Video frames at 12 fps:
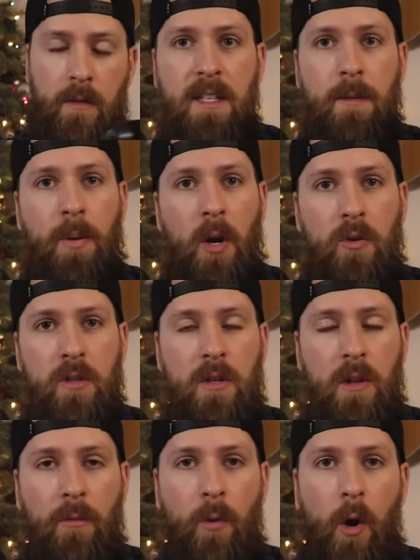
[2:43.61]
As opposed
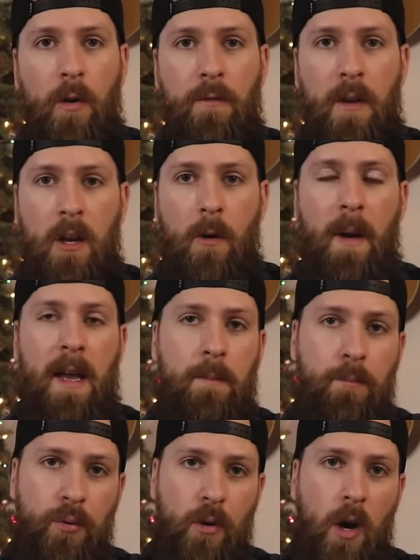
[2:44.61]
to the Røde
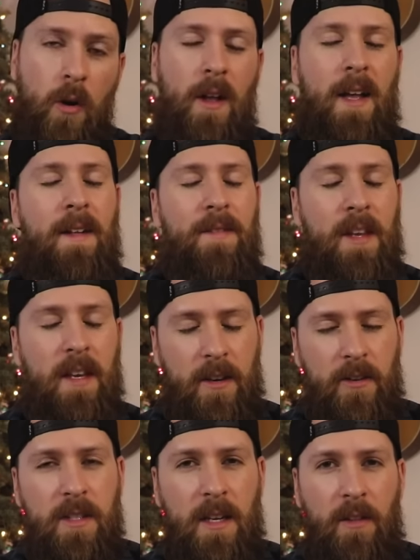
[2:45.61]
VideoMic Pro,
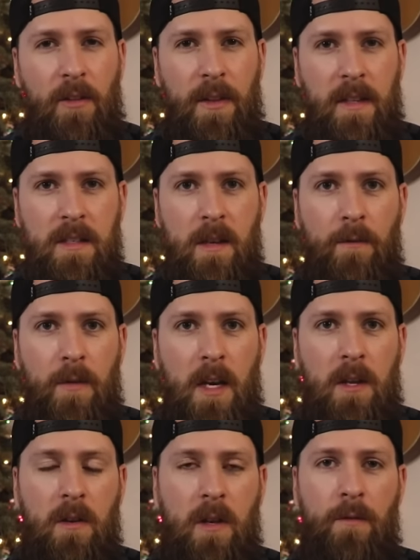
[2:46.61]
here's another thing that's
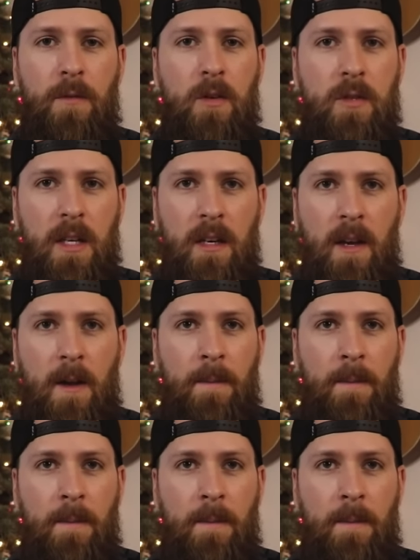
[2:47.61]
confusing.